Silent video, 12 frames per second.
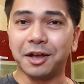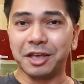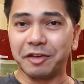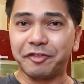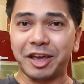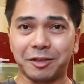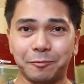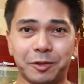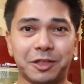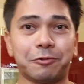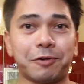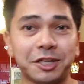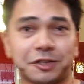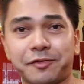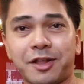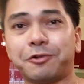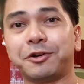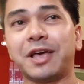effect with the rice
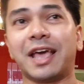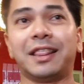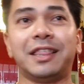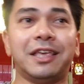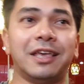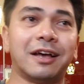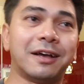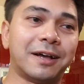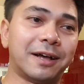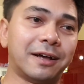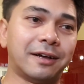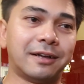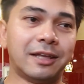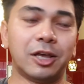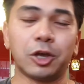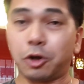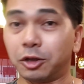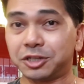flour and the
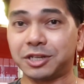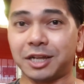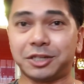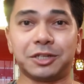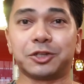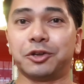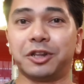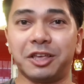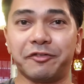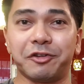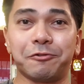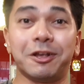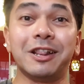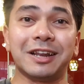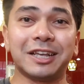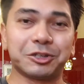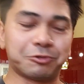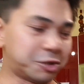cornstarch. It's gonna give a really
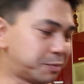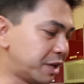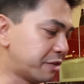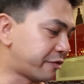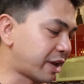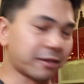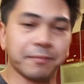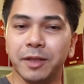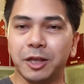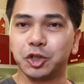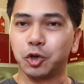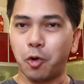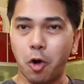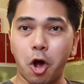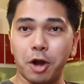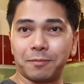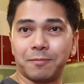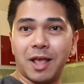nice crispy effect. So hot
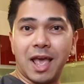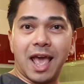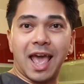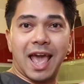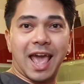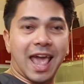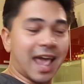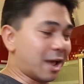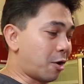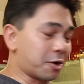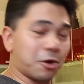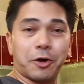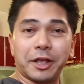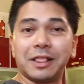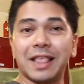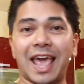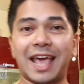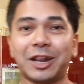oil
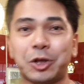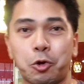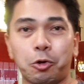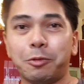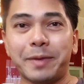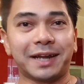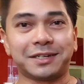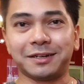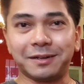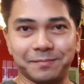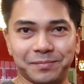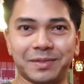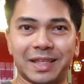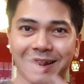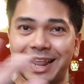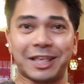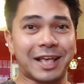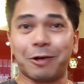and cold batter,
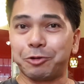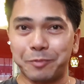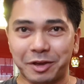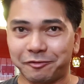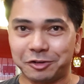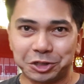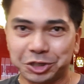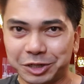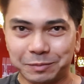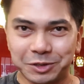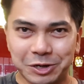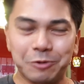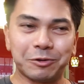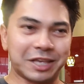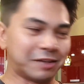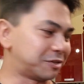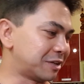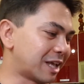like how you make fish and chips, you know, it
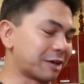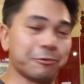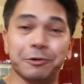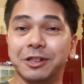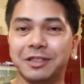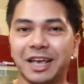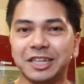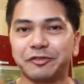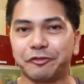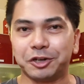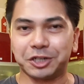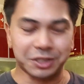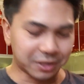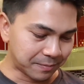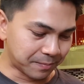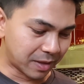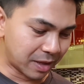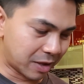gives it like a real nice fritters.
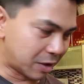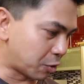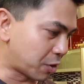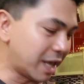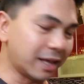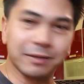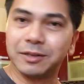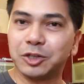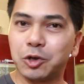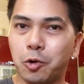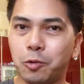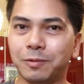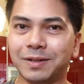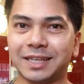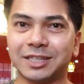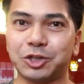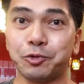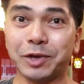Okay, so let's do